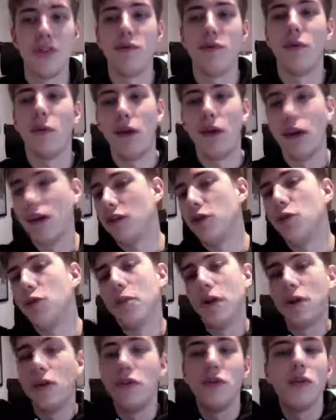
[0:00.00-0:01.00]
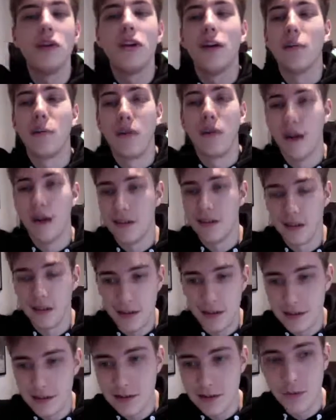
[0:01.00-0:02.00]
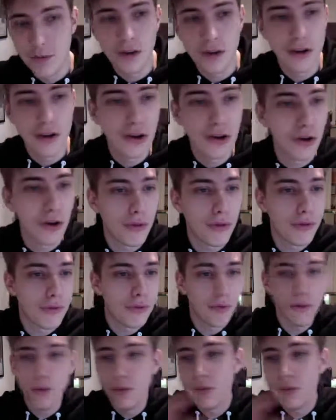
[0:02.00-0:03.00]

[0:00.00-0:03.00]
from a nearby nuclear plant, and that someone had got through